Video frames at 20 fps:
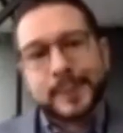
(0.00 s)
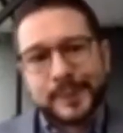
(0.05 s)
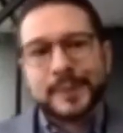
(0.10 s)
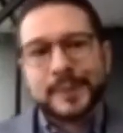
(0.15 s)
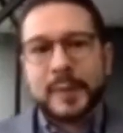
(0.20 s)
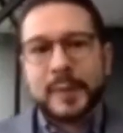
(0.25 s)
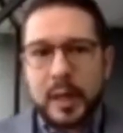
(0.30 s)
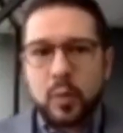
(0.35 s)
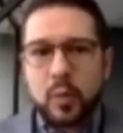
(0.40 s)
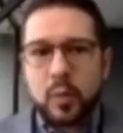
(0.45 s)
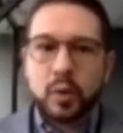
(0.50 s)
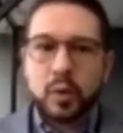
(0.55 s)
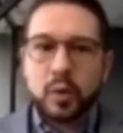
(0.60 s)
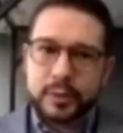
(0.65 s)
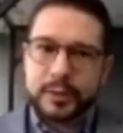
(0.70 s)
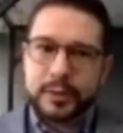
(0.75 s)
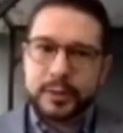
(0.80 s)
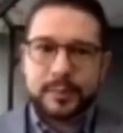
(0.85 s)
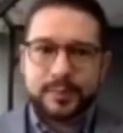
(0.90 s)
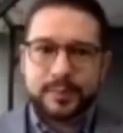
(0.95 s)
they
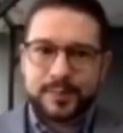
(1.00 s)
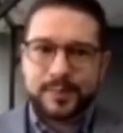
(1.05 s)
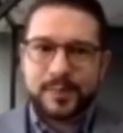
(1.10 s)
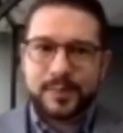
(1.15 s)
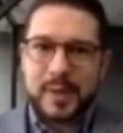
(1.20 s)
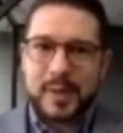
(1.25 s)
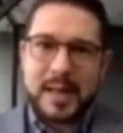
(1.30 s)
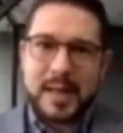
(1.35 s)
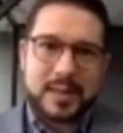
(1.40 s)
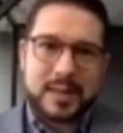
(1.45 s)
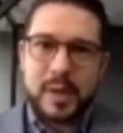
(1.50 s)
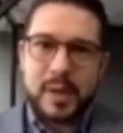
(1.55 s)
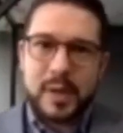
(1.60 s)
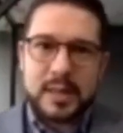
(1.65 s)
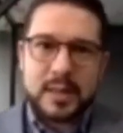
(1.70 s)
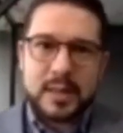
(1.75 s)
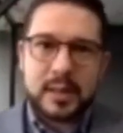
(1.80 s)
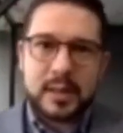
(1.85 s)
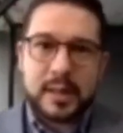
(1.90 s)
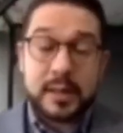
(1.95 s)
won't. That's
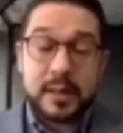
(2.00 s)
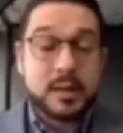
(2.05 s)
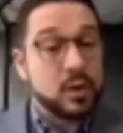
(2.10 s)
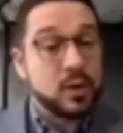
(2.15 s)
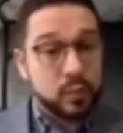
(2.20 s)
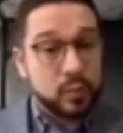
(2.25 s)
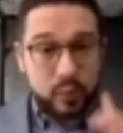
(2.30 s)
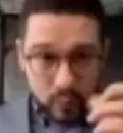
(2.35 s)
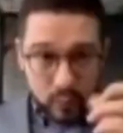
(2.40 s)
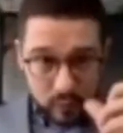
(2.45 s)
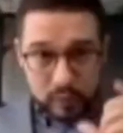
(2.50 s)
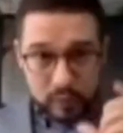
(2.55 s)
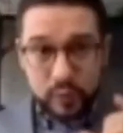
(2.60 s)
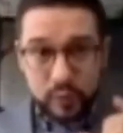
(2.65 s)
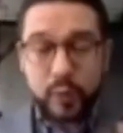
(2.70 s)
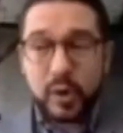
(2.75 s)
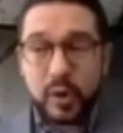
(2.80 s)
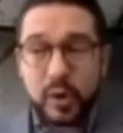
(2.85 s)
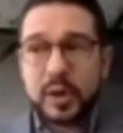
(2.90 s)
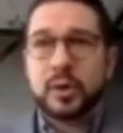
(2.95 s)
basically it. So to
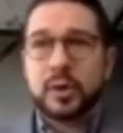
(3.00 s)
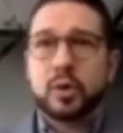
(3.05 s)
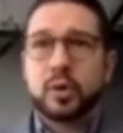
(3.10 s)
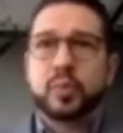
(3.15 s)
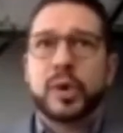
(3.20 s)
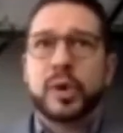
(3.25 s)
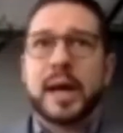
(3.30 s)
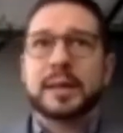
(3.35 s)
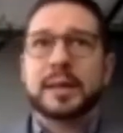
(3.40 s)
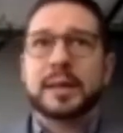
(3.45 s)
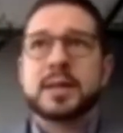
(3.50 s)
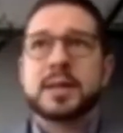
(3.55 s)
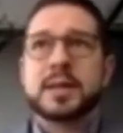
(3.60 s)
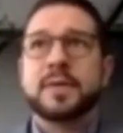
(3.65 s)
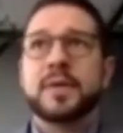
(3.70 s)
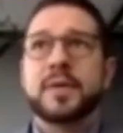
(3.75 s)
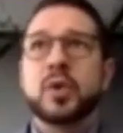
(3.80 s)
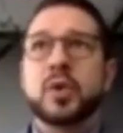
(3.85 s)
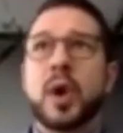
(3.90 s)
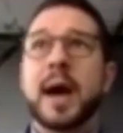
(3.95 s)
put it into practice,
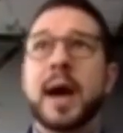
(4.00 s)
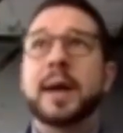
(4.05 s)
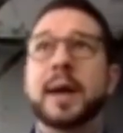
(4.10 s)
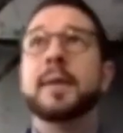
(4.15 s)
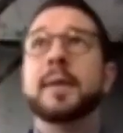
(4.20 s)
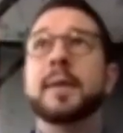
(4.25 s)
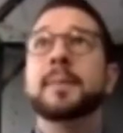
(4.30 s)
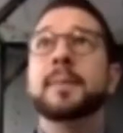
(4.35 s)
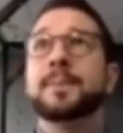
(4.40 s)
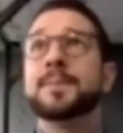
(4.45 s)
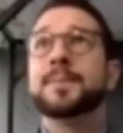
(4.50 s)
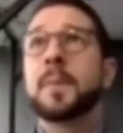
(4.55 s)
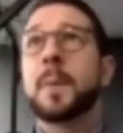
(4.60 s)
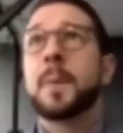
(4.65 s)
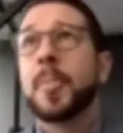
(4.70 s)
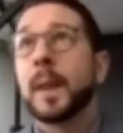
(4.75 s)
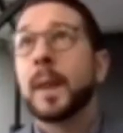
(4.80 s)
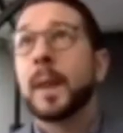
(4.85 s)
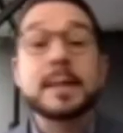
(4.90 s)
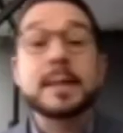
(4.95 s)
if you had,
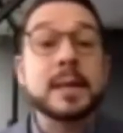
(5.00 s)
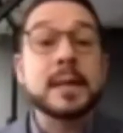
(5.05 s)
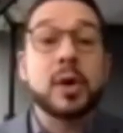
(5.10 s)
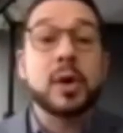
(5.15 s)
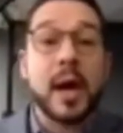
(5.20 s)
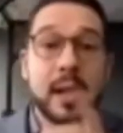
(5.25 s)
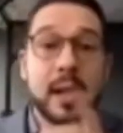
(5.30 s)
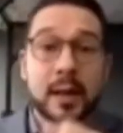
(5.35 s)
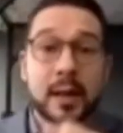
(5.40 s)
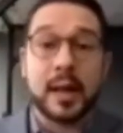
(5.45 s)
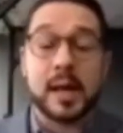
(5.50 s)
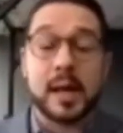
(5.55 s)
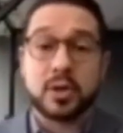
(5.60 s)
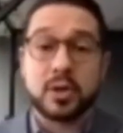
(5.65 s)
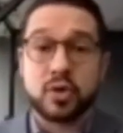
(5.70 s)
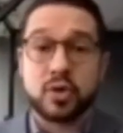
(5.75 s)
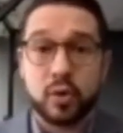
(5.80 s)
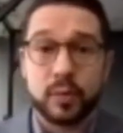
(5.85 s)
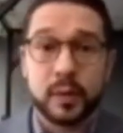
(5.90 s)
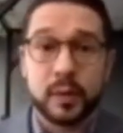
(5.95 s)
let's say you had a
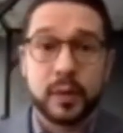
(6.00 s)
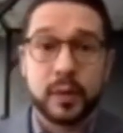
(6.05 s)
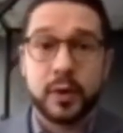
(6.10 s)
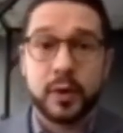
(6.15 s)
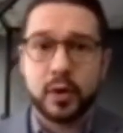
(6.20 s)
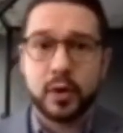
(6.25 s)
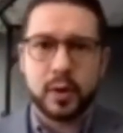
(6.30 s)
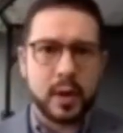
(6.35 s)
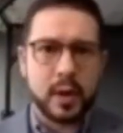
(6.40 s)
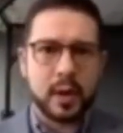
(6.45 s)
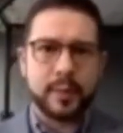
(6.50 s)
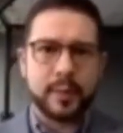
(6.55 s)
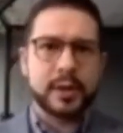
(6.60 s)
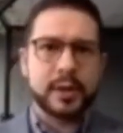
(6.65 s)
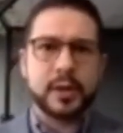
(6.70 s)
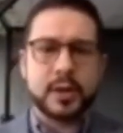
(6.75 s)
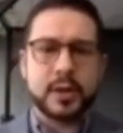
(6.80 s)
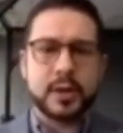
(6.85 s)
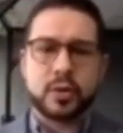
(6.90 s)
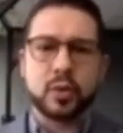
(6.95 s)
classroom, you're an
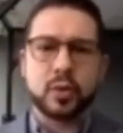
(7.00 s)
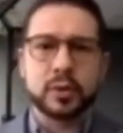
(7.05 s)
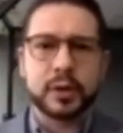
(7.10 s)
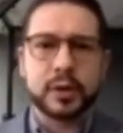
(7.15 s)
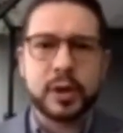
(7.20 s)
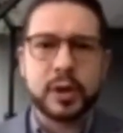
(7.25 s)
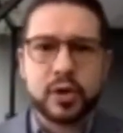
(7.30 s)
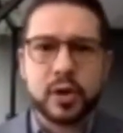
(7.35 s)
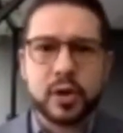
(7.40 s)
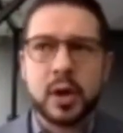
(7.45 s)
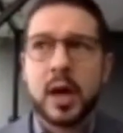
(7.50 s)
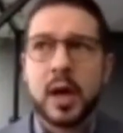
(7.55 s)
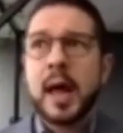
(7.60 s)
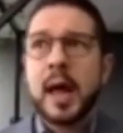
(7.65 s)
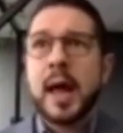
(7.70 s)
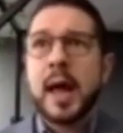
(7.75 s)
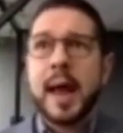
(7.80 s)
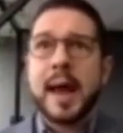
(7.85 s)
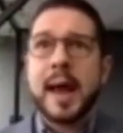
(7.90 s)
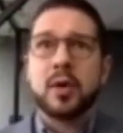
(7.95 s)
elementary school teacher,
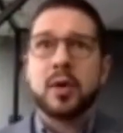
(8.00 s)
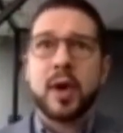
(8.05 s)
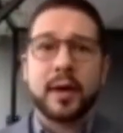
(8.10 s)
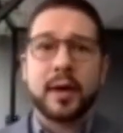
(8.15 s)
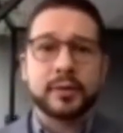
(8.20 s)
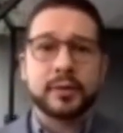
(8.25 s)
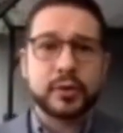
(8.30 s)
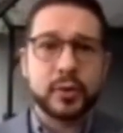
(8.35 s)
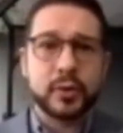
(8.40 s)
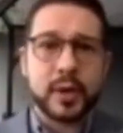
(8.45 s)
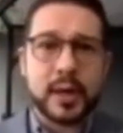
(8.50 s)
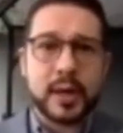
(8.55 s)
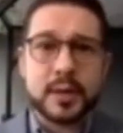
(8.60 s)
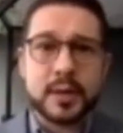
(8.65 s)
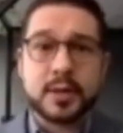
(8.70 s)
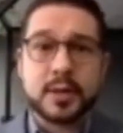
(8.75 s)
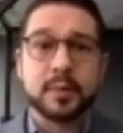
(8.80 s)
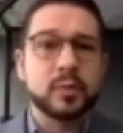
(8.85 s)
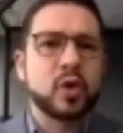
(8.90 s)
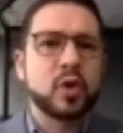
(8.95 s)
and you have two
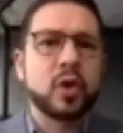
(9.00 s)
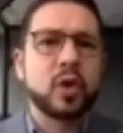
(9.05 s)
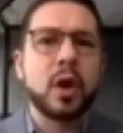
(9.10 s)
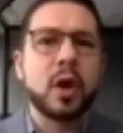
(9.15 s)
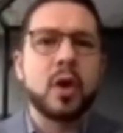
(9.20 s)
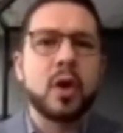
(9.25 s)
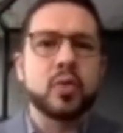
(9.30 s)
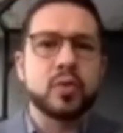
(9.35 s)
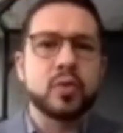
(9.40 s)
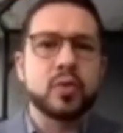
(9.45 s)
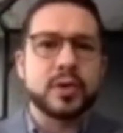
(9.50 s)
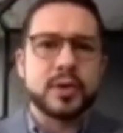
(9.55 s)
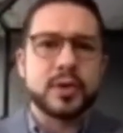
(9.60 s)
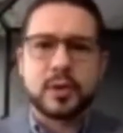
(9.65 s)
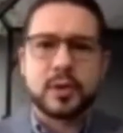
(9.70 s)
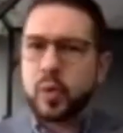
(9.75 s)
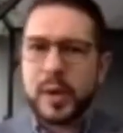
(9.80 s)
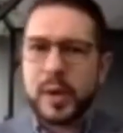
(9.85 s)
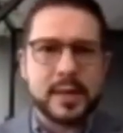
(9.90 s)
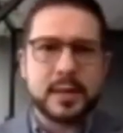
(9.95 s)
kids, clones,
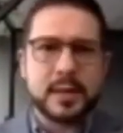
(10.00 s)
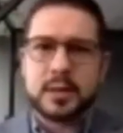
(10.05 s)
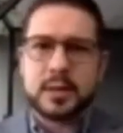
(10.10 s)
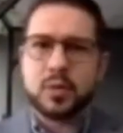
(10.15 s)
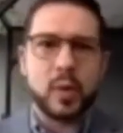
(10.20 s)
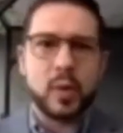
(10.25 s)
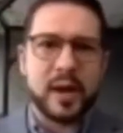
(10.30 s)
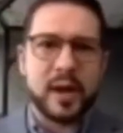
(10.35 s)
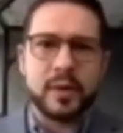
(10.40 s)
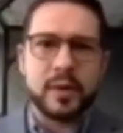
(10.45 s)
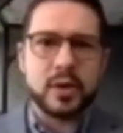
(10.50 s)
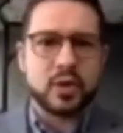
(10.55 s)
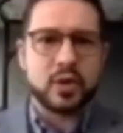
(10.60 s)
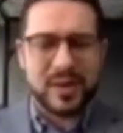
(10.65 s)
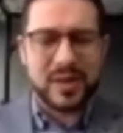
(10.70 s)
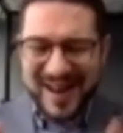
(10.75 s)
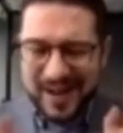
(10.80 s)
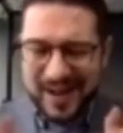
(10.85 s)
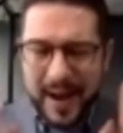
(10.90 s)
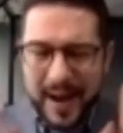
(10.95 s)
twins, whatever, so
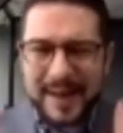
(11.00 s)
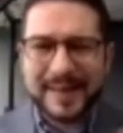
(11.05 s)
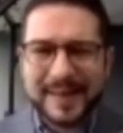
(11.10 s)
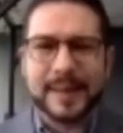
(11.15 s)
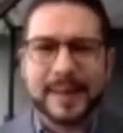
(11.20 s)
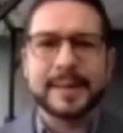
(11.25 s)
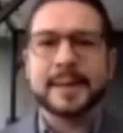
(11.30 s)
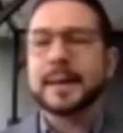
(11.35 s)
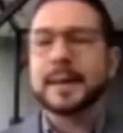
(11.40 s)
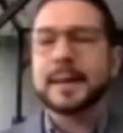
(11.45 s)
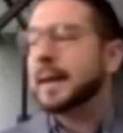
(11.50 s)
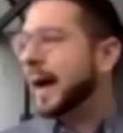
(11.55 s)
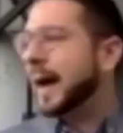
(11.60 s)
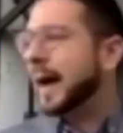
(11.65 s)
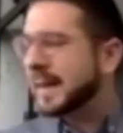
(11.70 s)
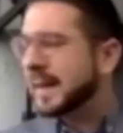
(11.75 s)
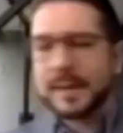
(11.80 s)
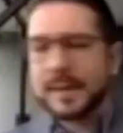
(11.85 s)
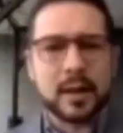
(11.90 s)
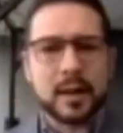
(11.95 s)
they're
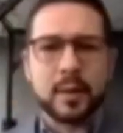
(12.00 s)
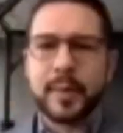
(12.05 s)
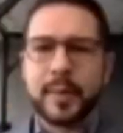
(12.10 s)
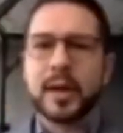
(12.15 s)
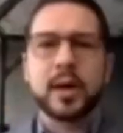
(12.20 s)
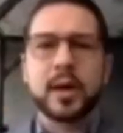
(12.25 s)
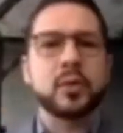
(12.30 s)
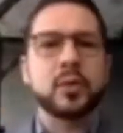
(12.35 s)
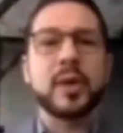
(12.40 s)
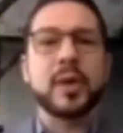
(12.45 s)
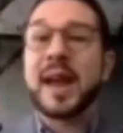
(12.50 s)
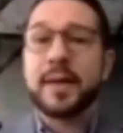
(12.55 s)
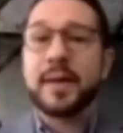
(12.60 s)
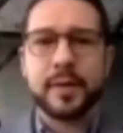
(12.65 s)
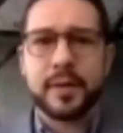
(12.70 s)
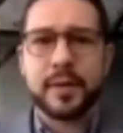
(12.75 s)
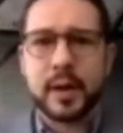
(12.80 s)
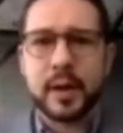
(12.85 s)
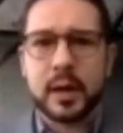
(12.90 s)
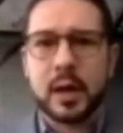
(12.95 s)
identical background,
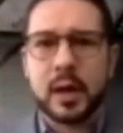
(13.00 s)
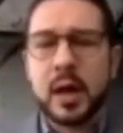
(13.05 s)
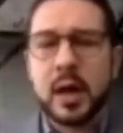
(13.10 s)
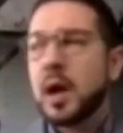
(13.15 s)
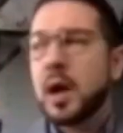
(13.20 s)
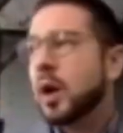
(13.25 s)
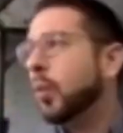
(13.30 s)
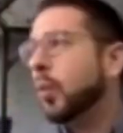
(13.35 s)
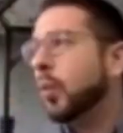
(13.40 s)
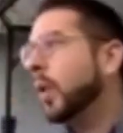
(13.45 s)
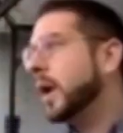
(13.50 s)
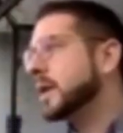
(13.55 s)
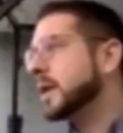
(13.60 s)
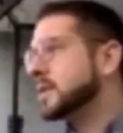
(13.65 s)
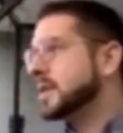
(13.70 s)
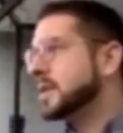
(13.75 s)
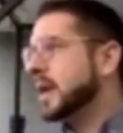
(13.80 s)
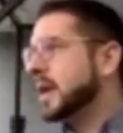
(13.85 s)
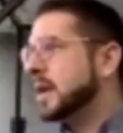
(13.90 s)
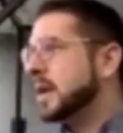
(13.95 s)
everything. One
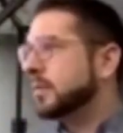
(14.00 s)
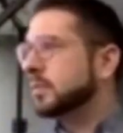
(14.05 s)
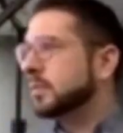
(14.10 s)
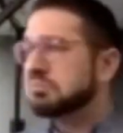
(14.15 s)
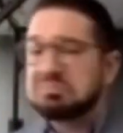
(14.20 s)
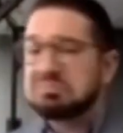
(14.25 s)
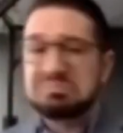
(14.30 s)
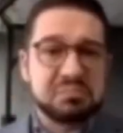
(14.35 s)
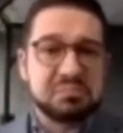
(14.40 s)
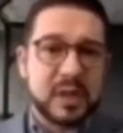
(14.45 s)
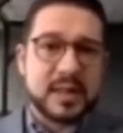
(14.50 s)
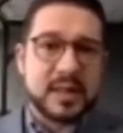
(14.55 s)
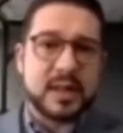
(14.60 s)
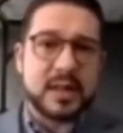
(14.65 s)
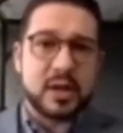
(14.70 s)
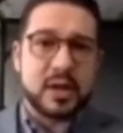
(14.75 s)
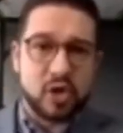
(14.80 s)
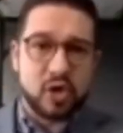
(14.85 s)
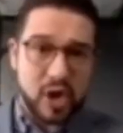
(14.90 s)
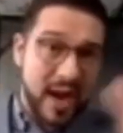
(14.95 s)
is named, let's
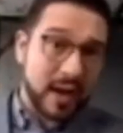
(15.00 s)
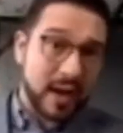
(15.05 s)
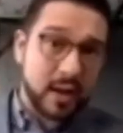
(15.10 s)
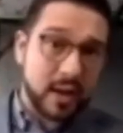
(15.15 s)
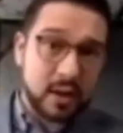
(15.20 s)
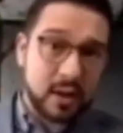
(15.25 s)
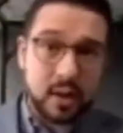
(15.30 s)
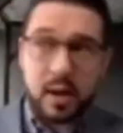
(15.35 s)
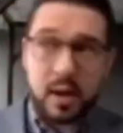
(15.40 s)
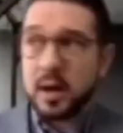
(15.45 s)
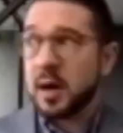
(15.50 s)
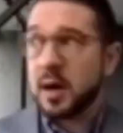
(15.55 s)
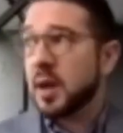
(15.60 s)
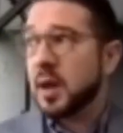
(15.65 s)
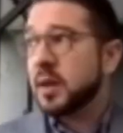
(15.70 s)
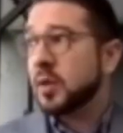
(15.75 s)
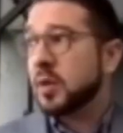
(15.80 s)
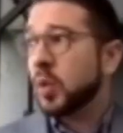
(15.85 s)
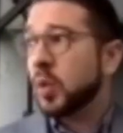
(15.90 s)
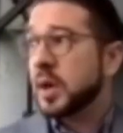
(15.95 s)
say, Jack, and
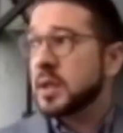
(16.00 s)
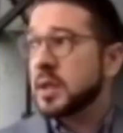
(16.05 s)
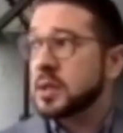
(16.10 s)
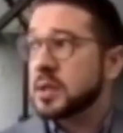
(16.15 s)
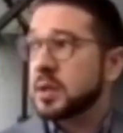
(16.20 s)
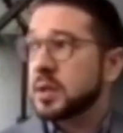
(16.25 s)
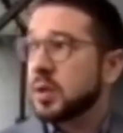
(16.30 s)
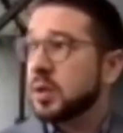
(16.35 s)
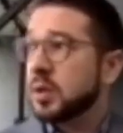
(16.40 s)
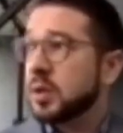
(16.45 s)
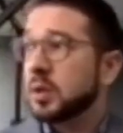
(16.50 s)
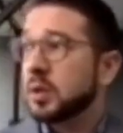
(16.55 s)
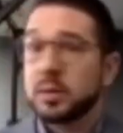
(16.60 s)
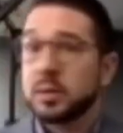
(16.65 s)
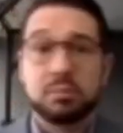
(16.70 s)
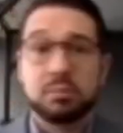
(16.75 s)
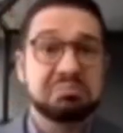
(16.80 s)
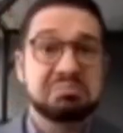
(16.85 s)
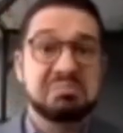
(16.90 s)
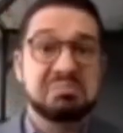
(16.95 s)
another one is called
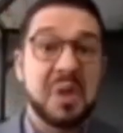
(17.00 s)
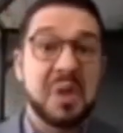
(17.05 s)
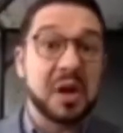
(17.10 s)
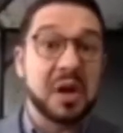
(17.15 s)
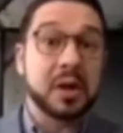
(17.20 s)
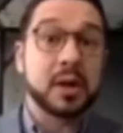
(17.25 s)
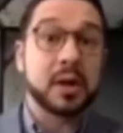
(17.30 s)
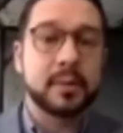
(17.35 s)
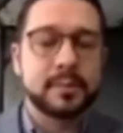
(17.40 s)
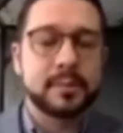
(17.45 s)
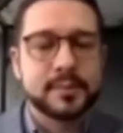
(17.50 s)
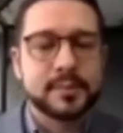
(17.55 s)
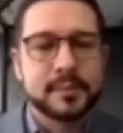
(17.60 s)
Mark.